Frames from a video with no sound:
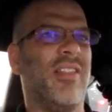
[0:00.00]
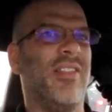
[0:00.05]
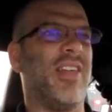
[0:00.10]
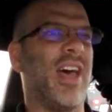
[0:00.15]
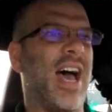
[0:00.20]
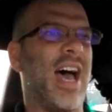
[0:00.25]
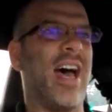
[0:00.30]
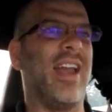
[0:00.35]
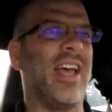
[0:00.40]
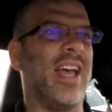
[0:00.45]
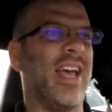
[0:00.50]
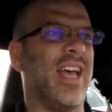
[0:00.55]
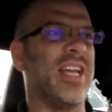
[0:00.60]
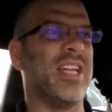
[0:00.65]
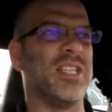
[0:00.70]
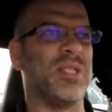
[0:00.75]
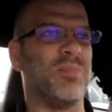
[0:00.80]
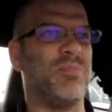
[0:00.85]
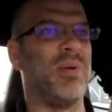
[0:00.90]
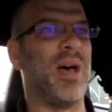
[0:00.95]
that
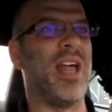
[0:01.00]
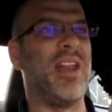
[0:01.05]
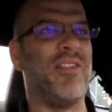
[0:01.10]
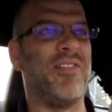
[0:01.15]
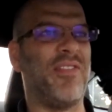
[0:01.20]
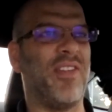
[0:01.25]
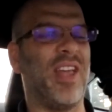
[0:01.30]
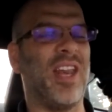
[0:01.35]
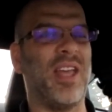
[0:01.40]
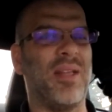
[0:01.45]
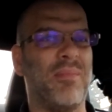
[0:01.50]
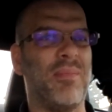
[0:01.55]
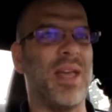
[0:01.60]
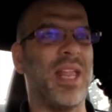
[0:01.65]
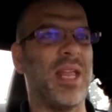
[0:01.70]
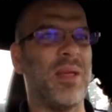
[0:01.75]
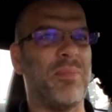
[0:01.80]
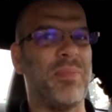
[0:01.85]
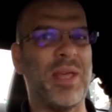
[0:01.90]
has benefited many